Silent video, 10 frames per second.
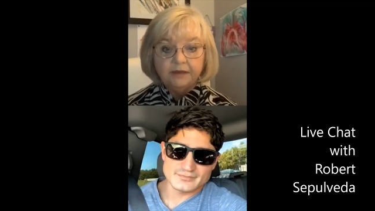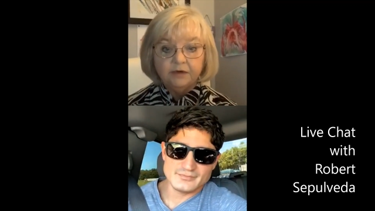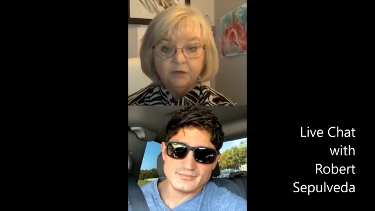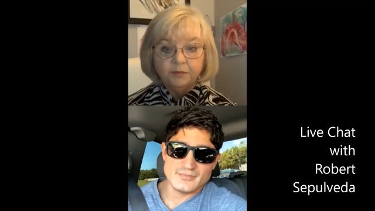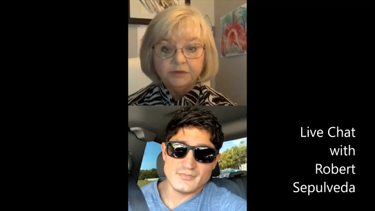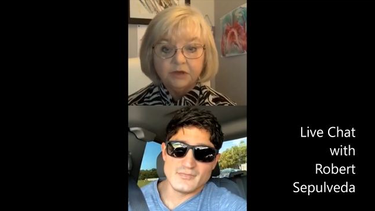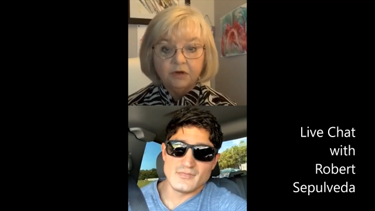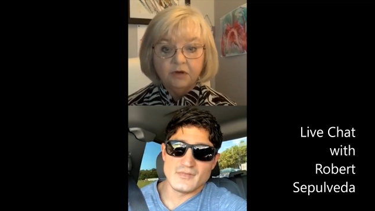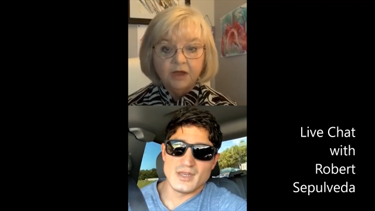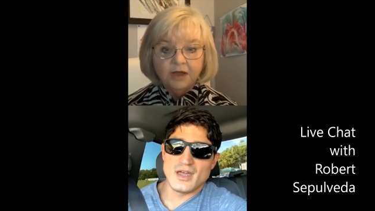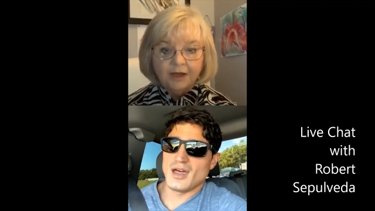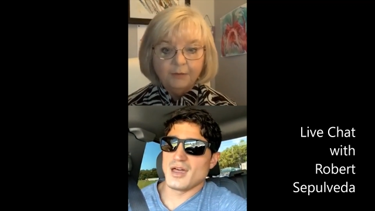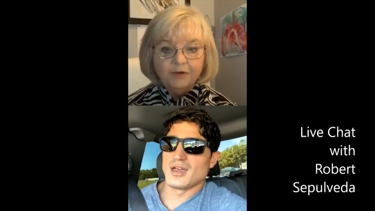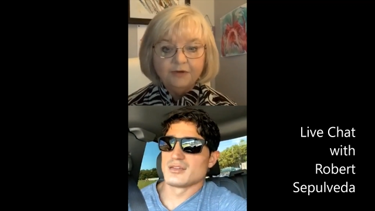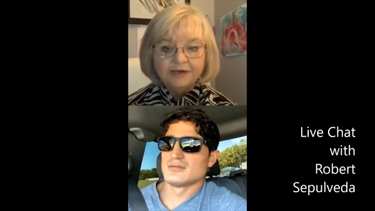Speaker 1: So are we all right
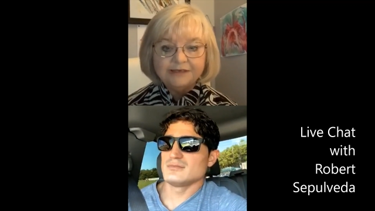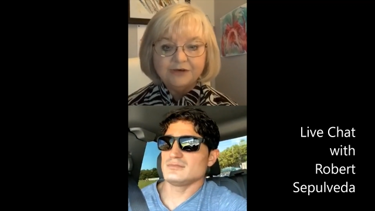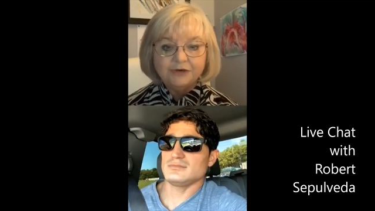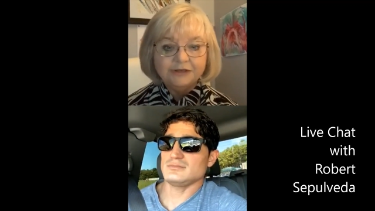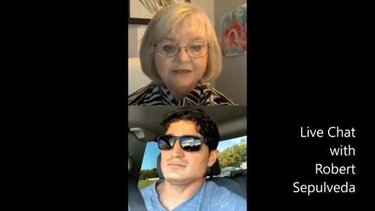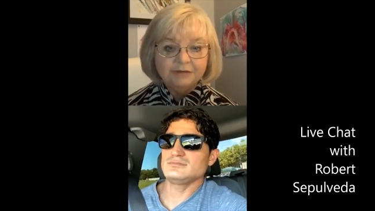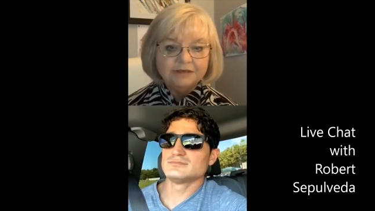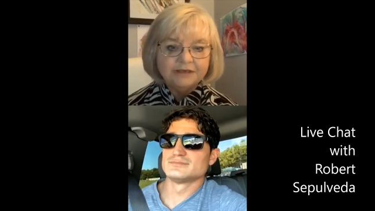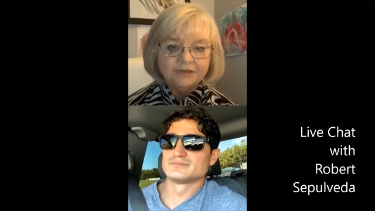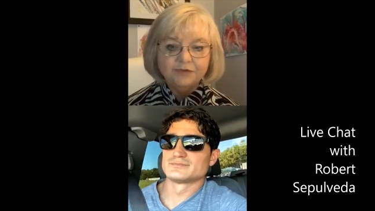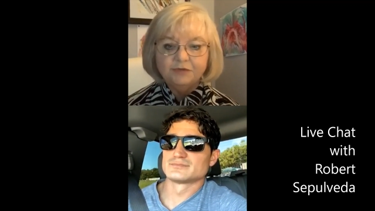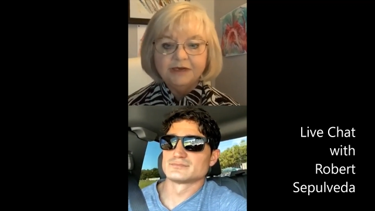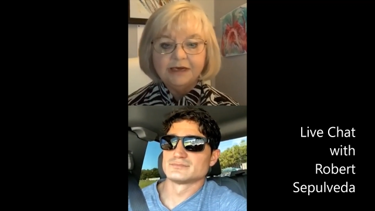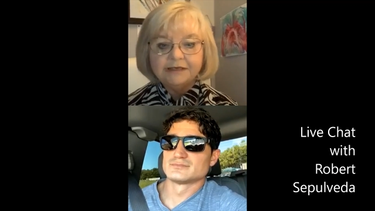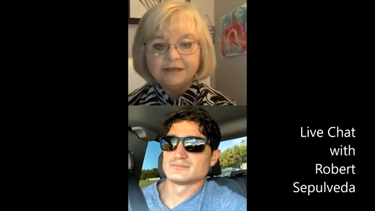talking to you? Because I do realise that
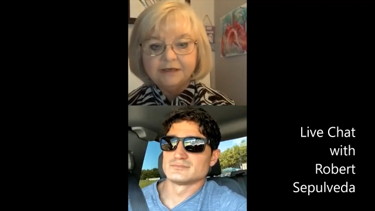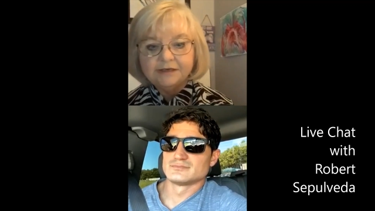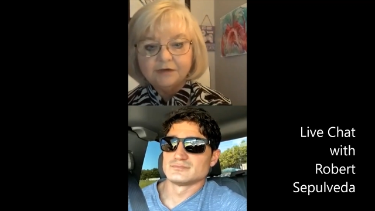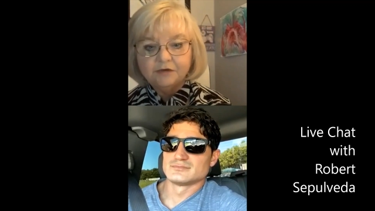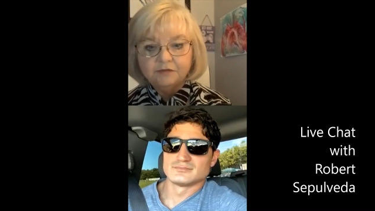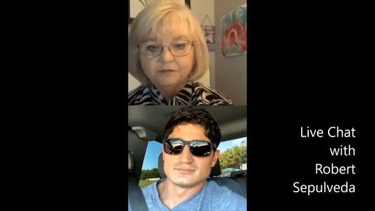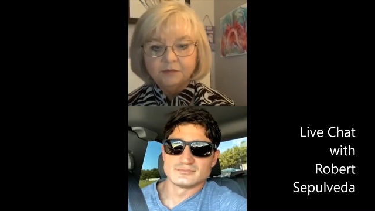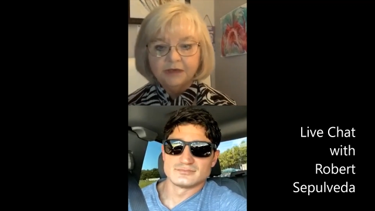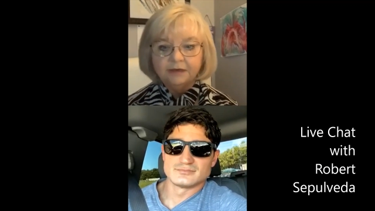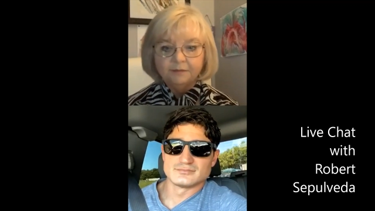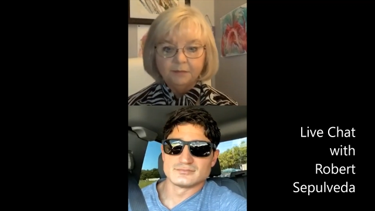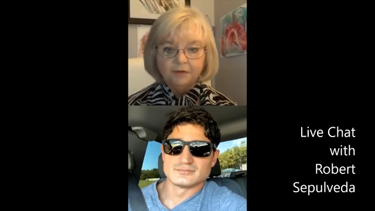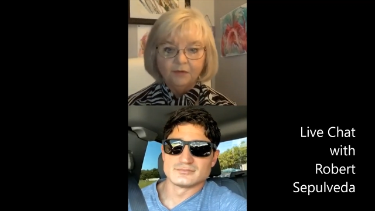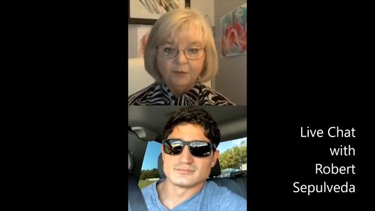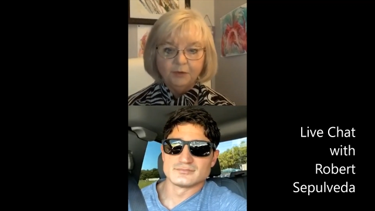you're sort of like on the
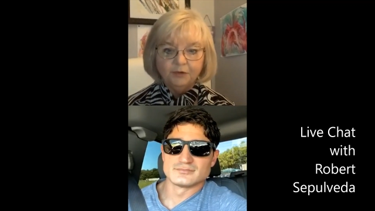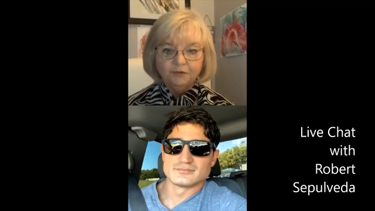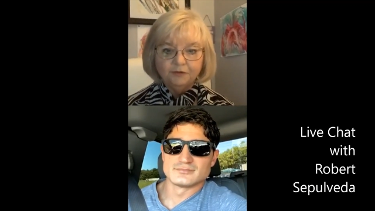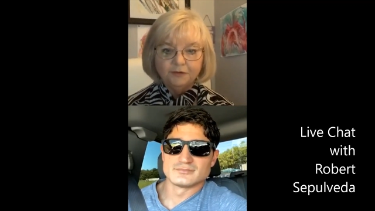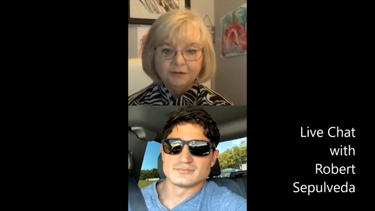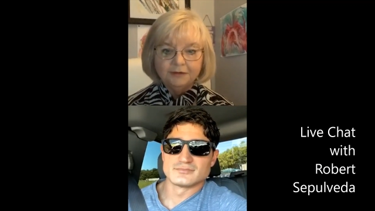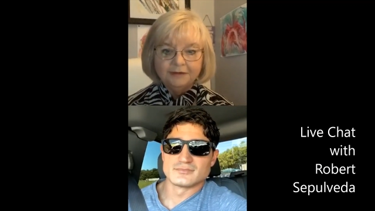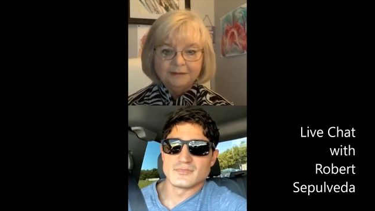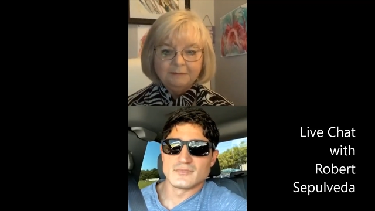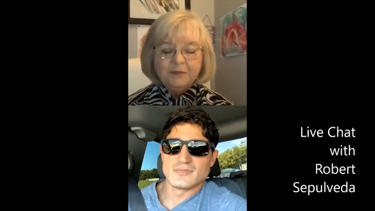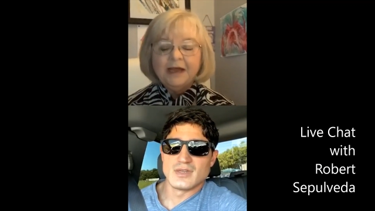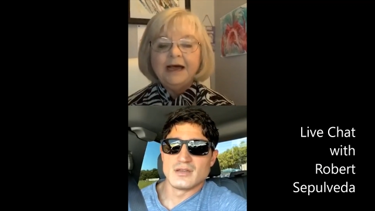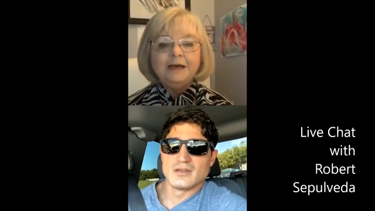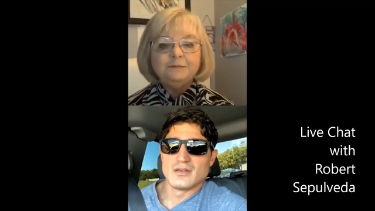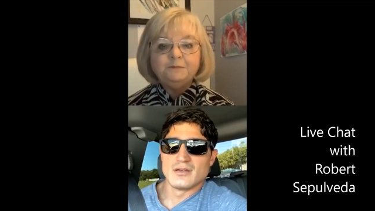move. Um,
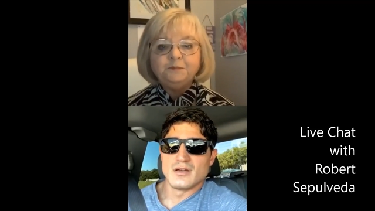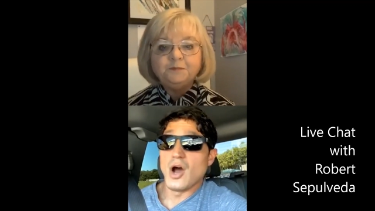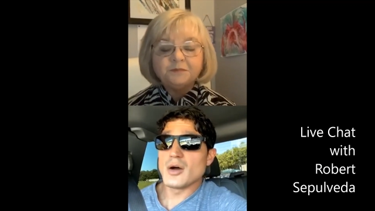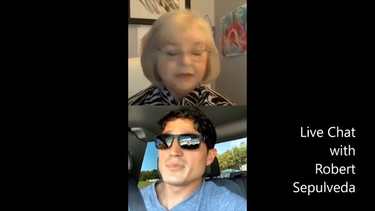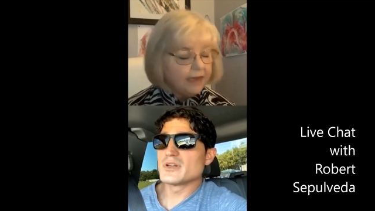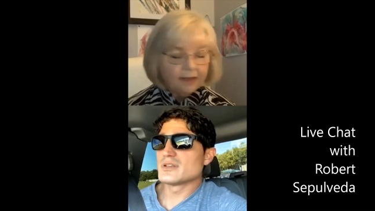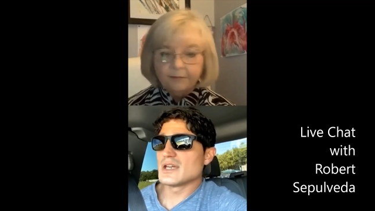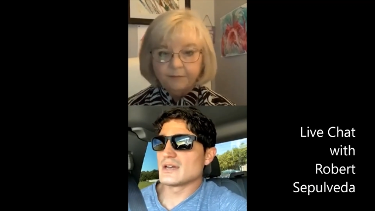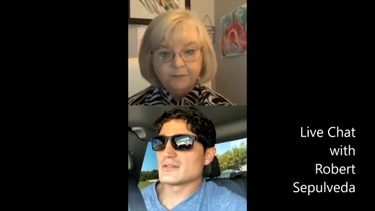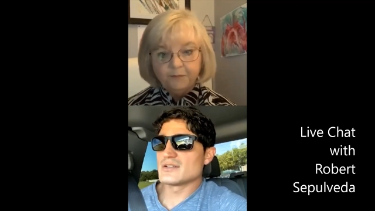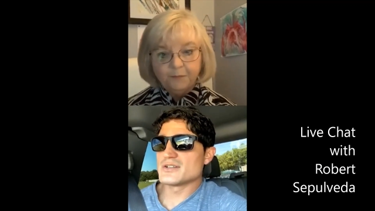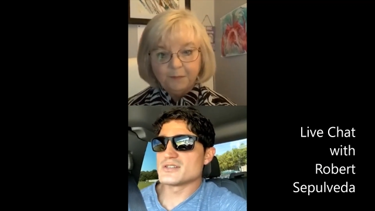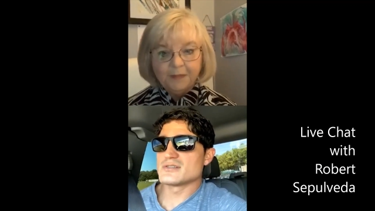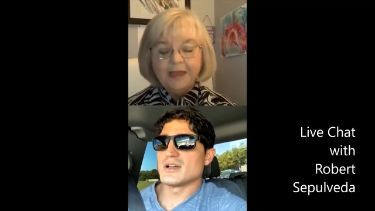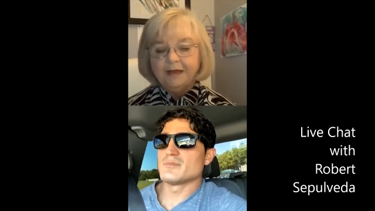
Speaker 2: oh, I'm yeah. good. Yeah, there's. I'm.
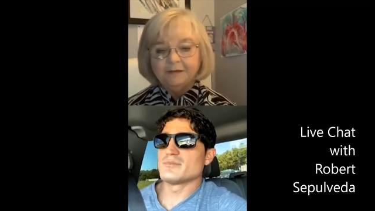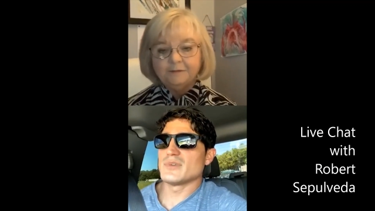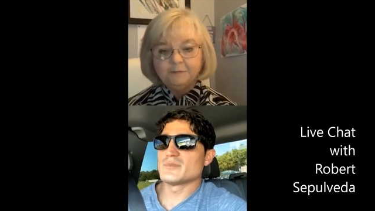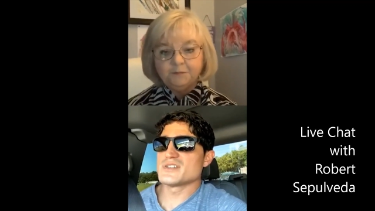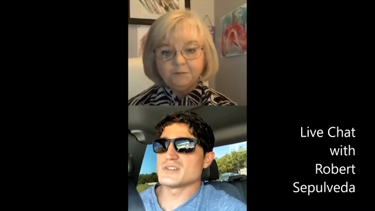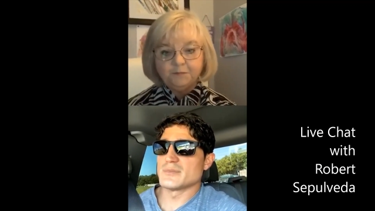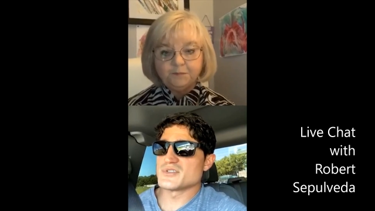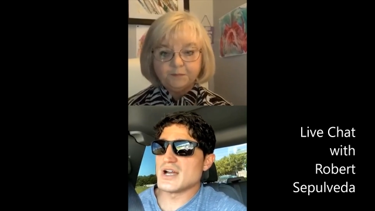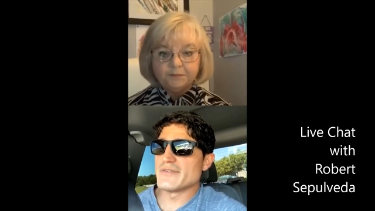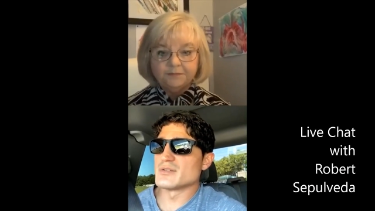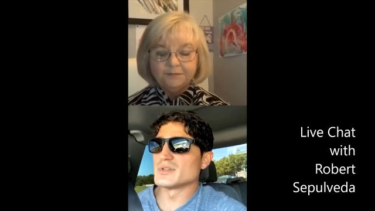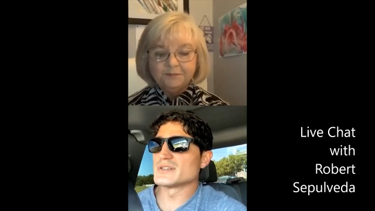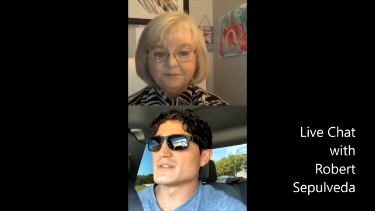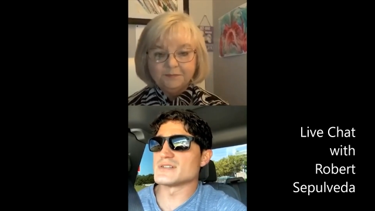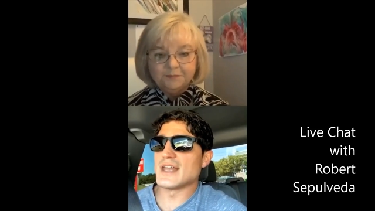I'm just. I'm driving, but there was an
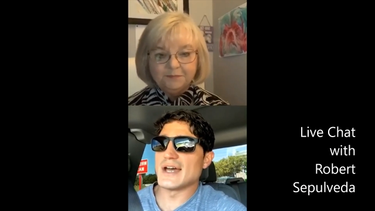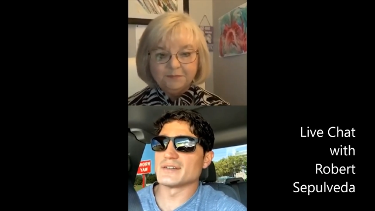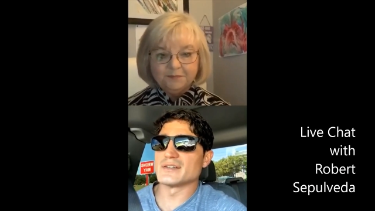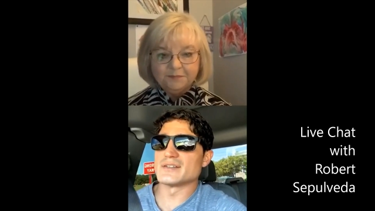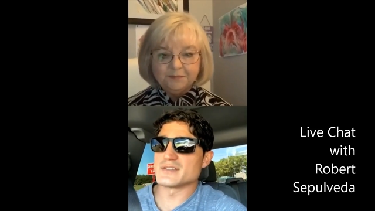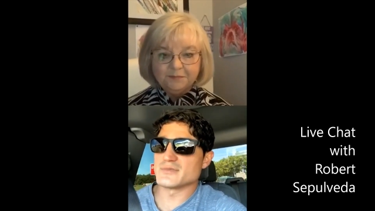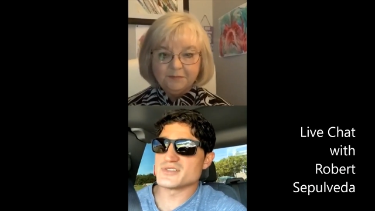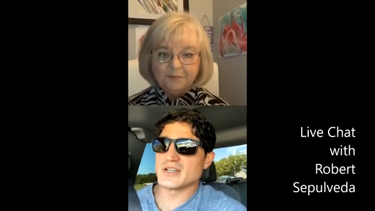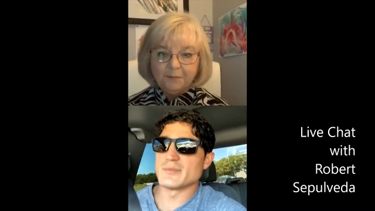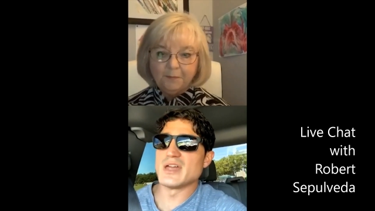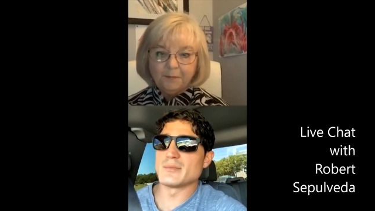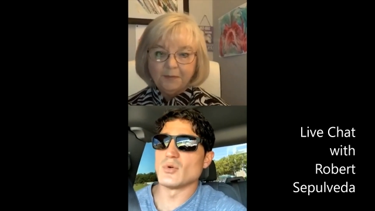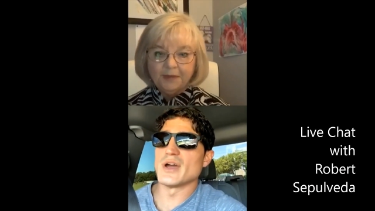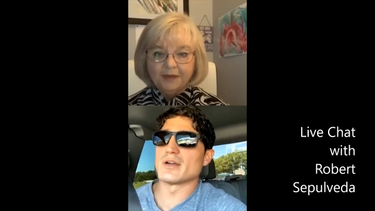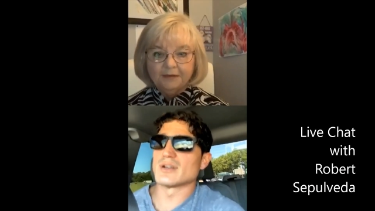accident, so I'm just trying to make my way
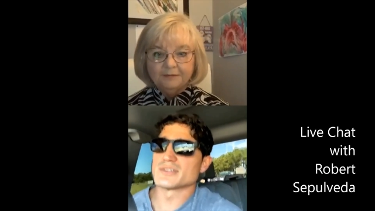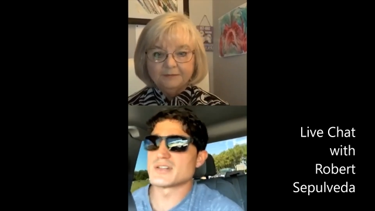around traffic.